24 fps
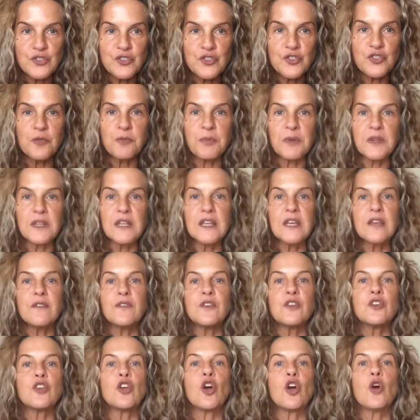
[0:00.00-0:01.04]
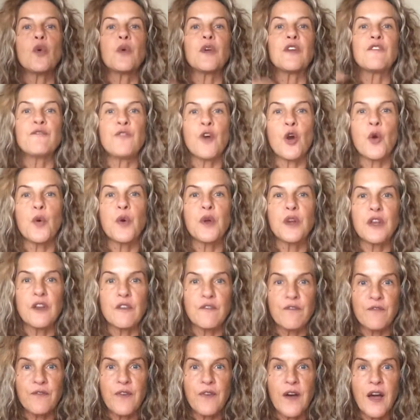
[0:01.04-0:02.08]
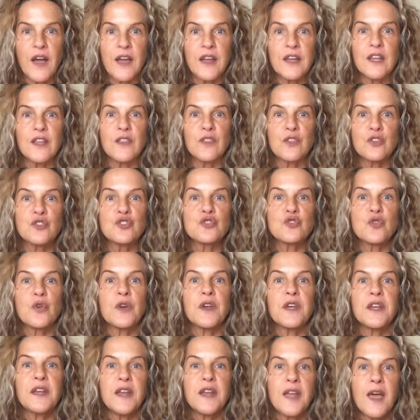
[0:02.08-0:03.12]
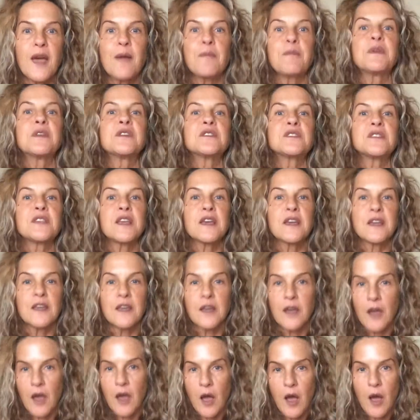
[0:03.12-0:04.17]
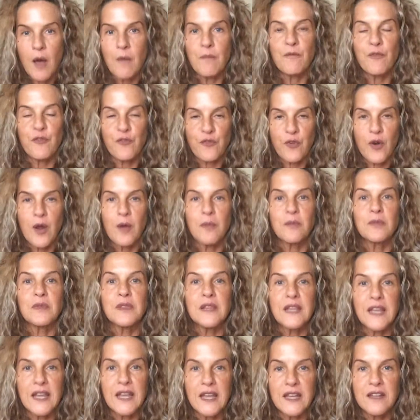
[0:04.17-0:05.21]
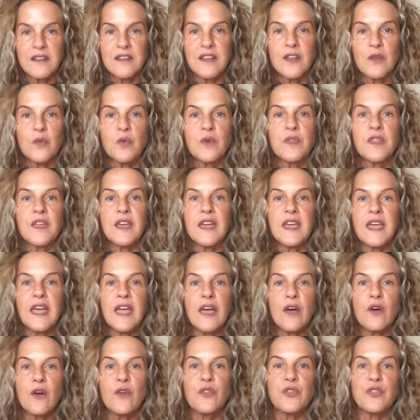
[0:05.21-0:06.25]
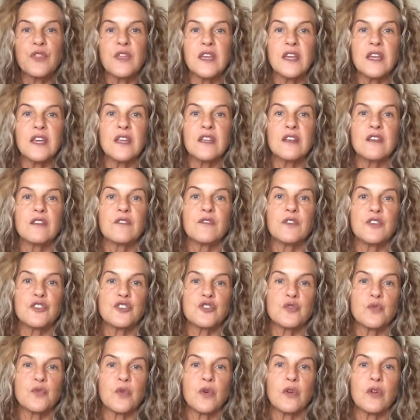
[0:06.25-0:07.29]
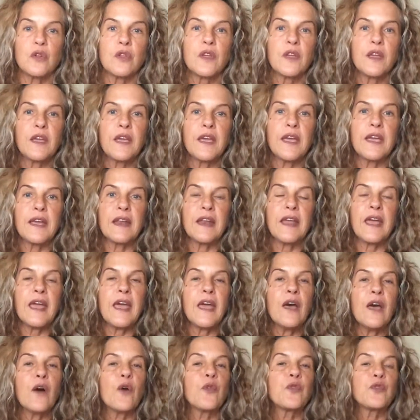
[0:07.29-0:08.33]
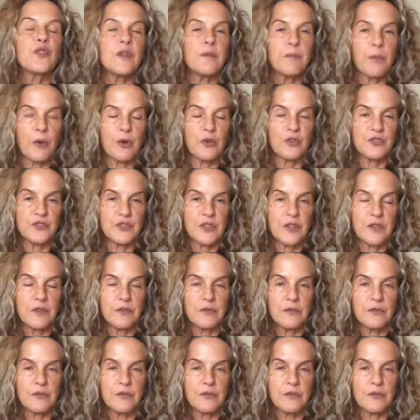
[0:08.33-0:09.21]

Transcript: to believe in going forward and finding the joy and happiness that can come from landing with a healthy individual and a healthy person.